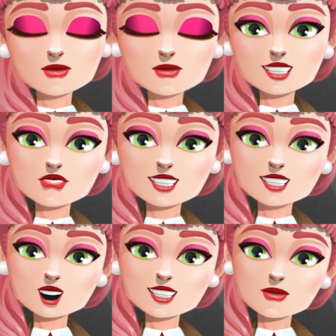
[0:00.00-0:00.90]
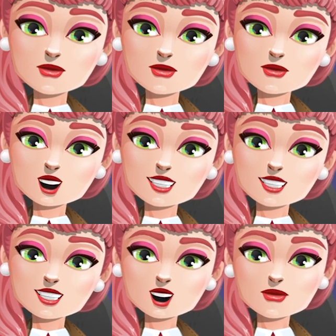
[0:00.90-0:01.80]
you just select A
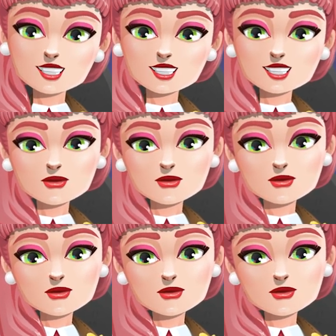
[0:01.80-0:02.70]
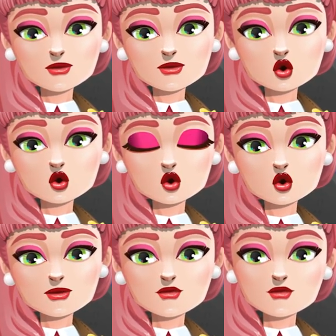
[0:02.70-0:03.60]
C A here, and
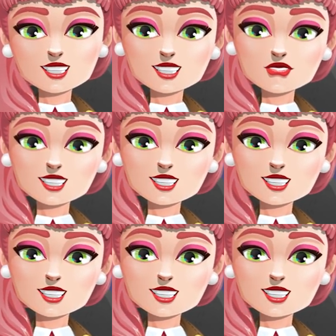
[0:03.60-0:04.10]
that's it.